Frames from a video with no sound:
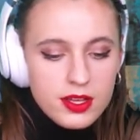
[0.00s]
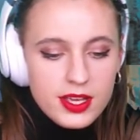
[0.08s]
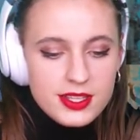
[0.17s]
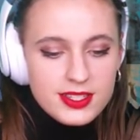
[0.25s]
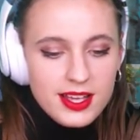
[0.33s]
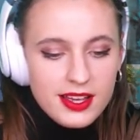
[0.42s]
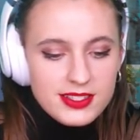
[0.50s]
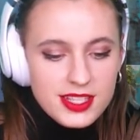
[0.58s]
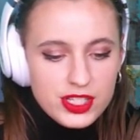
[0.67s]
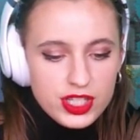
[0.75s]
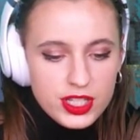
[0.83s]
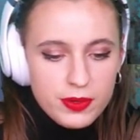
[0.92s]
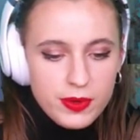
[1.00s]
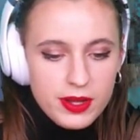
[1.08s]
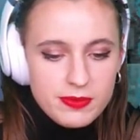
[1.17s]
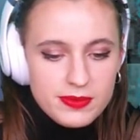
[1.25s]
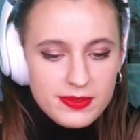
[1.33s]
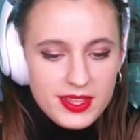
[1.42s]
Is essentially what
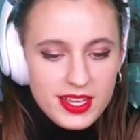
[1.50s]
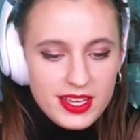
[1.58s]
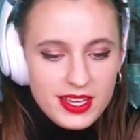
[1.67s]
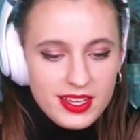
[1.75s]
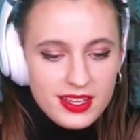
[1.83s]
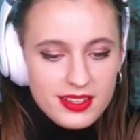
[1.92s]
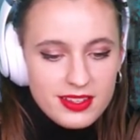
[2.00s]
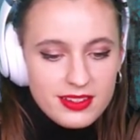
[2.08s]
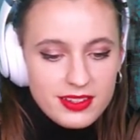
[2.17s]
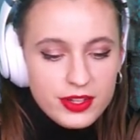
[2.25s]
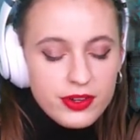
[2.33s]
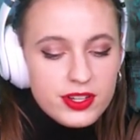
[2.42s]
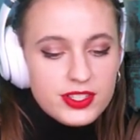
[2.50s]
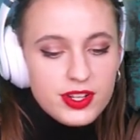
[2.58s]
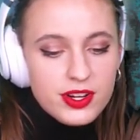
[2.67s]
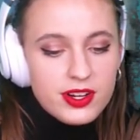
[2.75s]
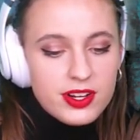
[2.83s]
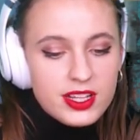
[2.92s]
I'm thinking. Lyrics
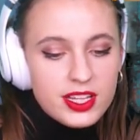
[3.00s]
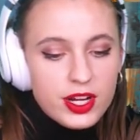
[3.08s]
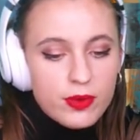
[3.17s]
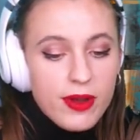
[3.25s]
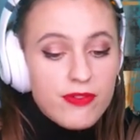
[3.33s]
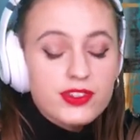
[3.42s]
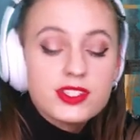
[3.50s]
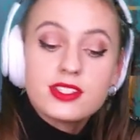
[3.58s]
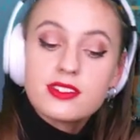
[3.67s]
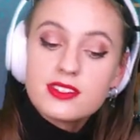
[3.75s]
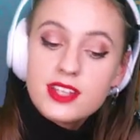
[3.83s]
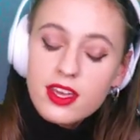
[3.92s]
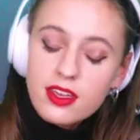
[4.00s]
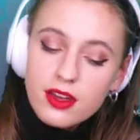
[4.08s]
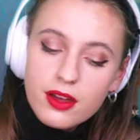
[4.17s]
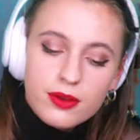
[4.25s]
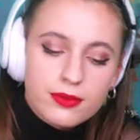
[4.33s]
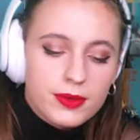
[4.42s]
are a clear reference to
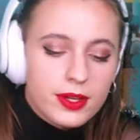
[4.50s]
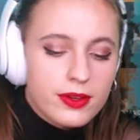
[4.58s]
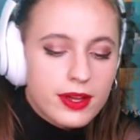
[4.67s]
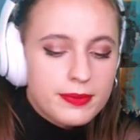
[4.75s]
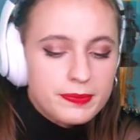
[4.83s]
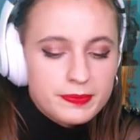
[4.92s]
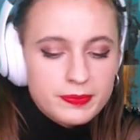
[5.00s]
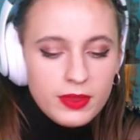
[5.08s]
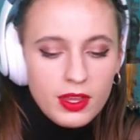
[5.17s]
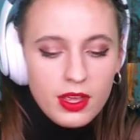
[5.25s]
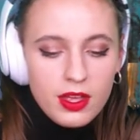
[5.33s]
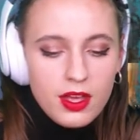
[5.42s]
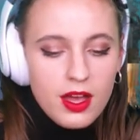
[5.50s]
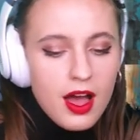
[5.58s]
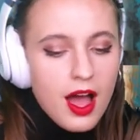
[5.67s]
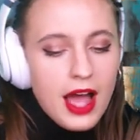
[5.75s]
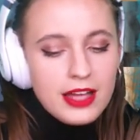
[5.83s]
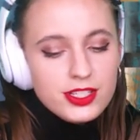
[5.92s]
Psycho. Okay.
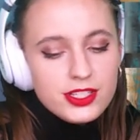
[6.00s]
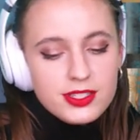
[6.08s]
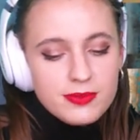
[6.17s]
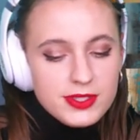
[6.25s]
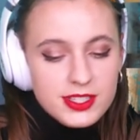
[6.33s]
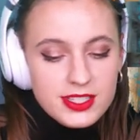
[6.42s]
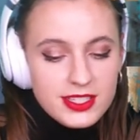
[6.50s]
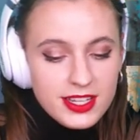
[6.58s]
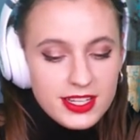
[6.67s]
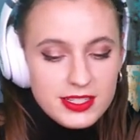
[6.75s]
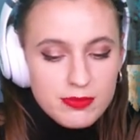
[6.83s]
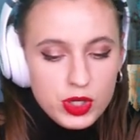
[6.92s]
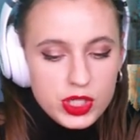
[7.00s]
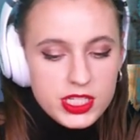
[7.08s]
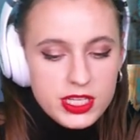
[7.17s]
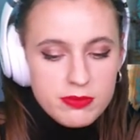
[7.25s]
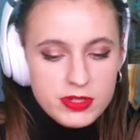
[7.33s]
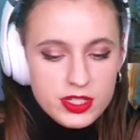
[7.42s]
I just was digging more
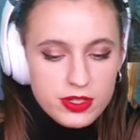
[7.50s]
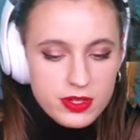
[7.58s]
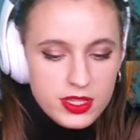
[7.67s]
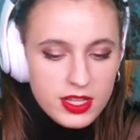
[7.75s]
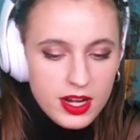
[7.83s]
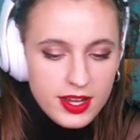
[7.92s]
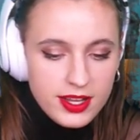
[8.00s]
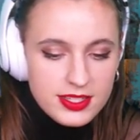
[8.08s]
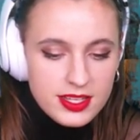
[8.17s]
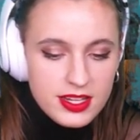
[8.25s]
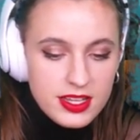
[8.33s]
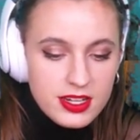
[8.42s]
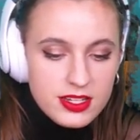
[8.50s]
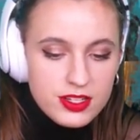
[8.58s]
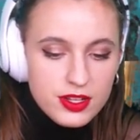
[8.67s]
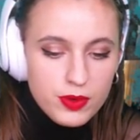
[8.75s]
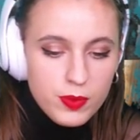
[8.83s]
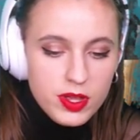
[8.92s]
deep into it than I guess I needed
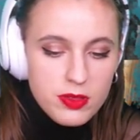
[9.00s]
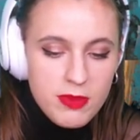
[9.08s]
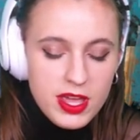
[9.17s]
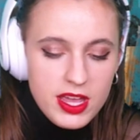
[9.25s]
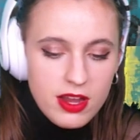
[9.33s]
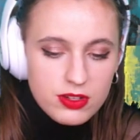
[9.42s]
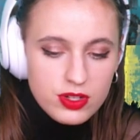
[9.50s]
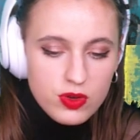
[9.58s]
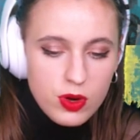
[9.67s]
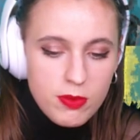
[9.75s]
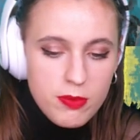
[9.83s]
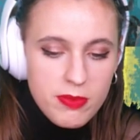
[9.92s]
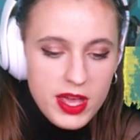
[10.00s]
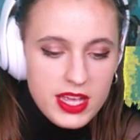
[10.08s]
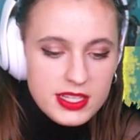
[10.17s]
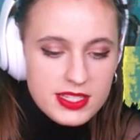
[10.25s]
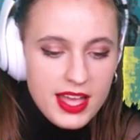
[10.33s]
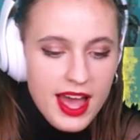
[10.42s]
to, where the main character Norman
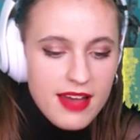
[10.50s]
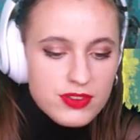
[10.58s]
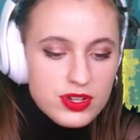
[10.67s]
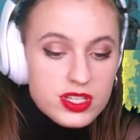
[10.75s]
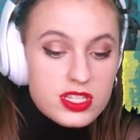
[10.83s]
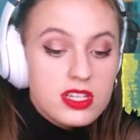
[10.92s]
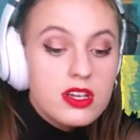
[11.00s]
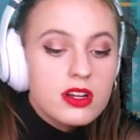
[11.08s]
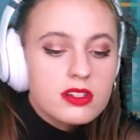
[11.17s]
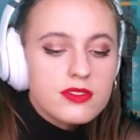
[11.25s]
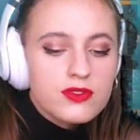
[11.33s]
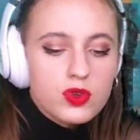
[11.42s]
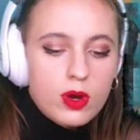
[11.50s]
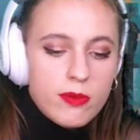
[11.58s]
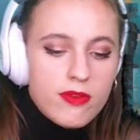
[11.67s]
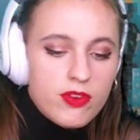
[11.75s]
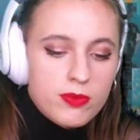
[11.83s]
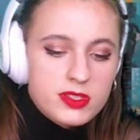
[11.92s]
Bates, after years of
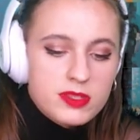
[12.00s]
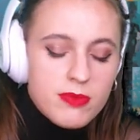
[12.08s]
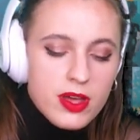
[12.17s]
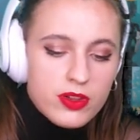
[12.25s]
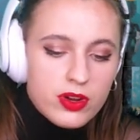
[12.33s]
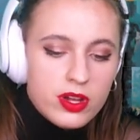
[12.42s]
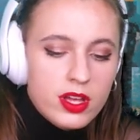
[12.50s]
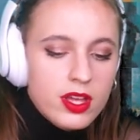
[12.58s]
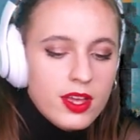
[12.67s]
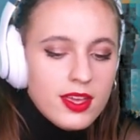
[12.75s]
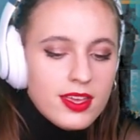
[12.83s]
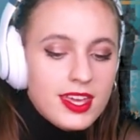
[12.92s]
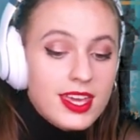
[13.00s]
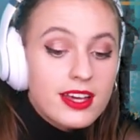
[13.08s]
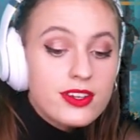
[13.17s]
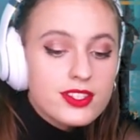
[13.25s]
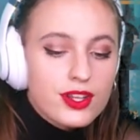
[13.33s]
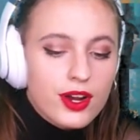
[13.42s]
torment from his mother,
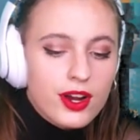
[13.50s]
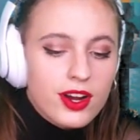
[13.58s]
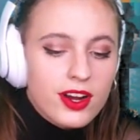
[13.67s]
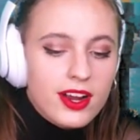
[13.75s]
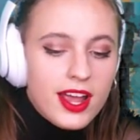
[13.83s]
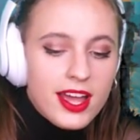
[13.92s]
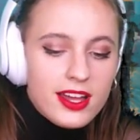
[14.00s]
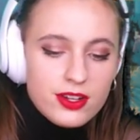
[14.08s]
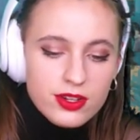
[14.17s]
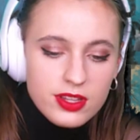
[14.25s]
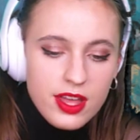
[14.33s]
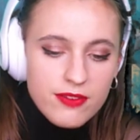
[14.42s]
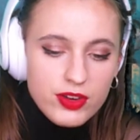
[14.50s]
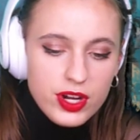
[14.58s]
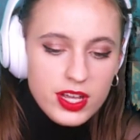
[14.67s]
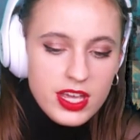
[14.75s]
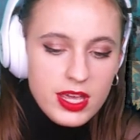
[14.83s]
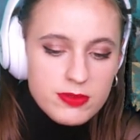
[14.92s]
kills her and her lover
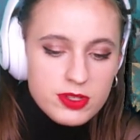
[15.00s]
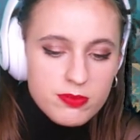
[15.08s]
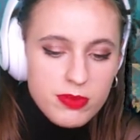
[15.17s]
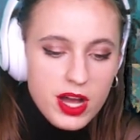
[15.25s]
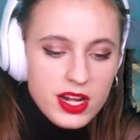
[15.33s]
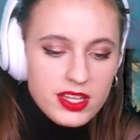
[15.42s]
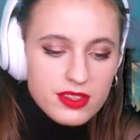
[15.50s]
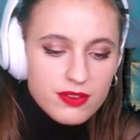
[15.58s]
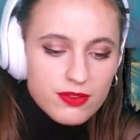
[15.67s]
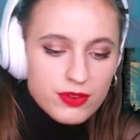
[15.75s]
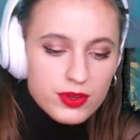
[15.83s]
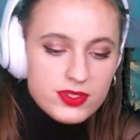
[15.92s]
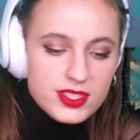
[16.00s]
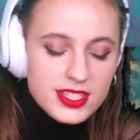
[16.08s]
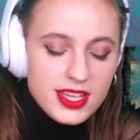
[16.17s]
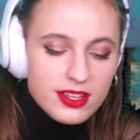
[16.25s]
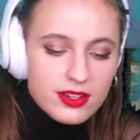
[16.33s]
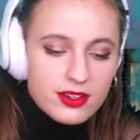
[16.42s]
and keeps her body in the fruit
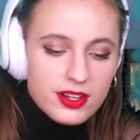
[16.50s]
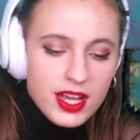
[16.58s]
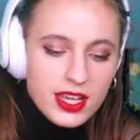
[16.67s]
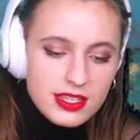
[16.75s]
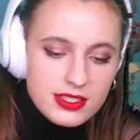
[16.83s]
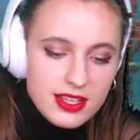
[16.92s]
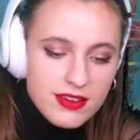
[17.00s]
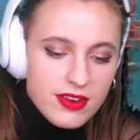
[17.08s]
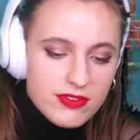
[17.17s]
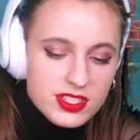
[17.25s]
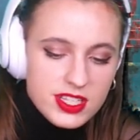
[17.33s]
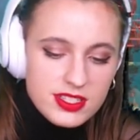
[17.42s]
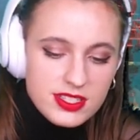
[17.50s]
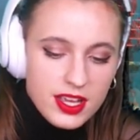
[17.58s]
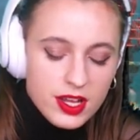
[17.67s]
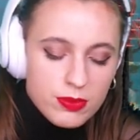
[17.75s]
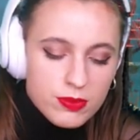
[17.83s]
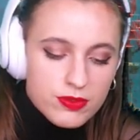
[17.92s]
cellar. Nice. I've never seen
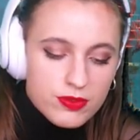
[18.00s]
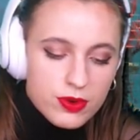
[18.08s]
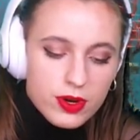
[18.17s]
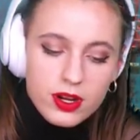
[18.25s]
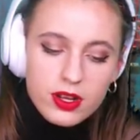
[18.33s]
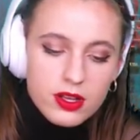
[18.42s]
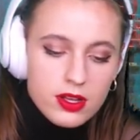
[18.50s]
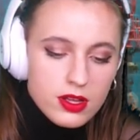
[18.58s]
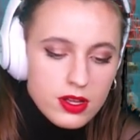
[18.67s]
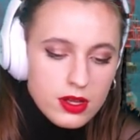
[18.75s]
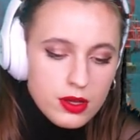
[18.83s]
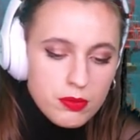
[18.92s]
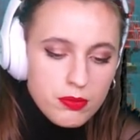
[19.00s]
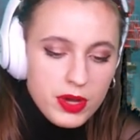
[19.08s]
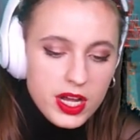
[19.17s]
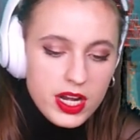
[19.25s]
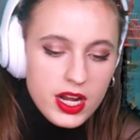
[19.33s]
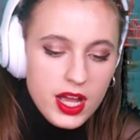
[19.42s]
Psycho before.
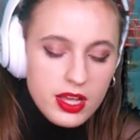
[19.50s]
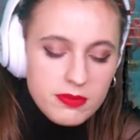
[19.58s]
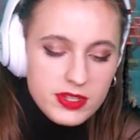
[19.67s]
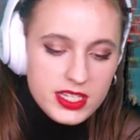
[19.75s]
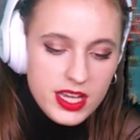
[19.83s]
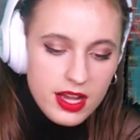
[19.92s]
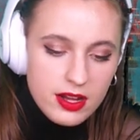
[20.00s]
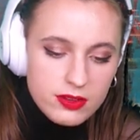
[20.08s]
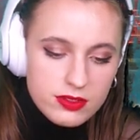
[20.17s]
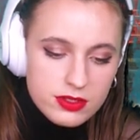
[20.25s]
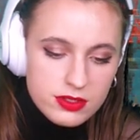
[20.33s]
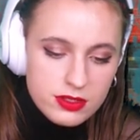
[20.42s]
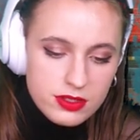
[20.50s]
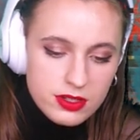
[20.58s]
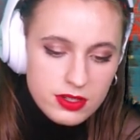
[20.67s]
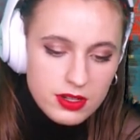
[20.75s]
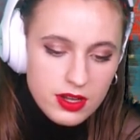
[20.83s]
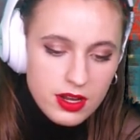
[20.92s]
but I'd be down.
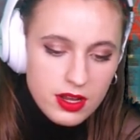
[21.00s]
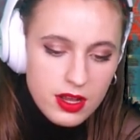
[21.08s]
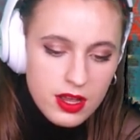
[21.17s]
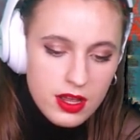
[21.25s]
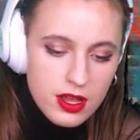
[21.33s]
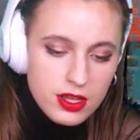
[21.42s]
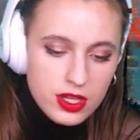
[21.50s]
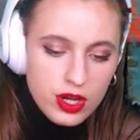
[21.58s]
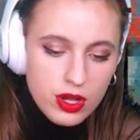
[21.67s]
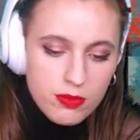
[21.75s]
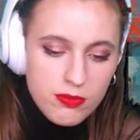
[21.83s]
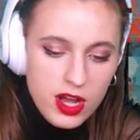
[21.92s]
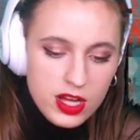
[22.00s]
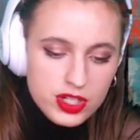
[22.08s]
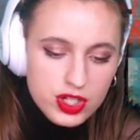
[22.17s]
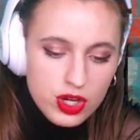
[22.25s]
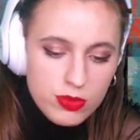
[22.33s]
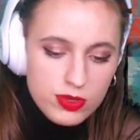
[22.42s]
You know,
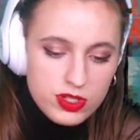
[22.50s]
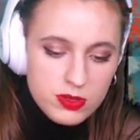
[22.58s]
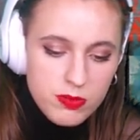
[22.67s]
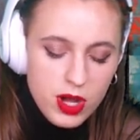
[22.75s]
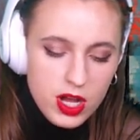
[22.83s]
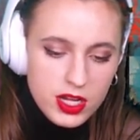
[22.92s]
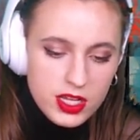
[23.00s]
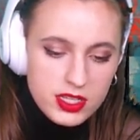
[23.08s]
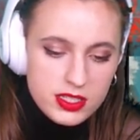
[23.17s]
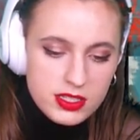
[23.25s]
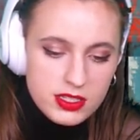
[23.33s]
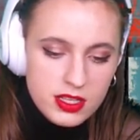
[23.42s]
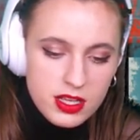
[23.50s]
Moshtober is upon us.